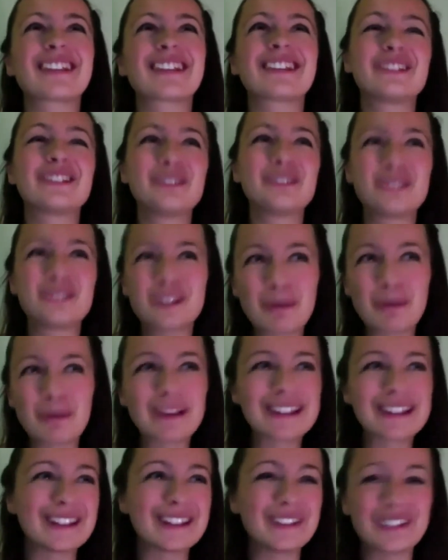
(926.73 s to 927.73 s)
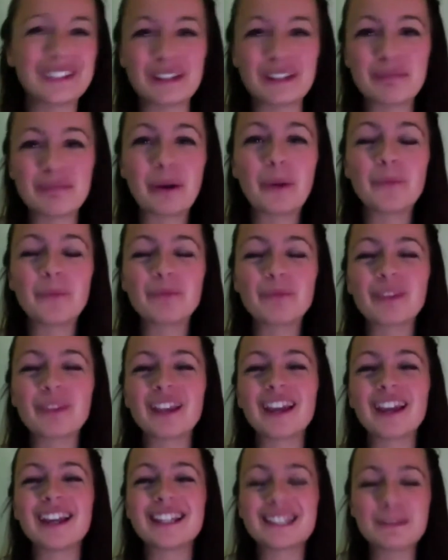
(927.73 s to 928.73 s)
do speak slowly, but
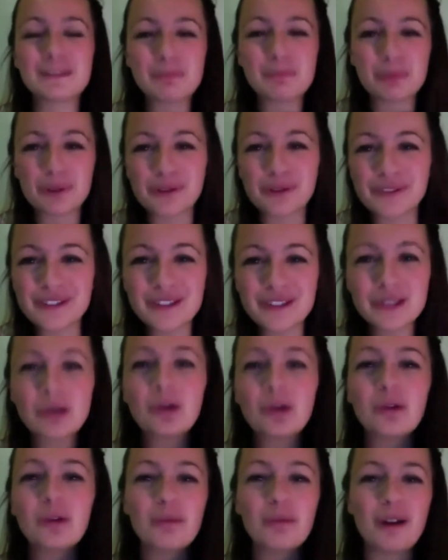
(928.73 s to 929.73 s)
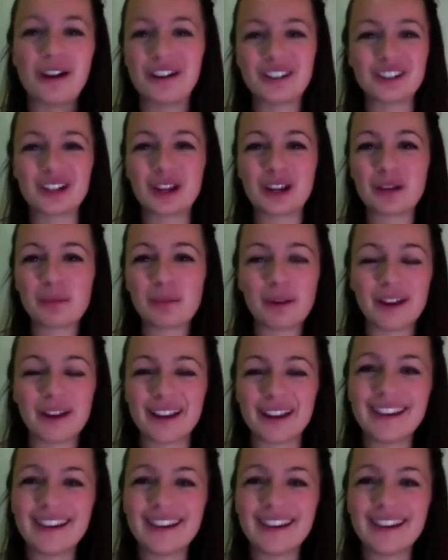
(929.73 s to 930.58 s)
it's improved so much. Like my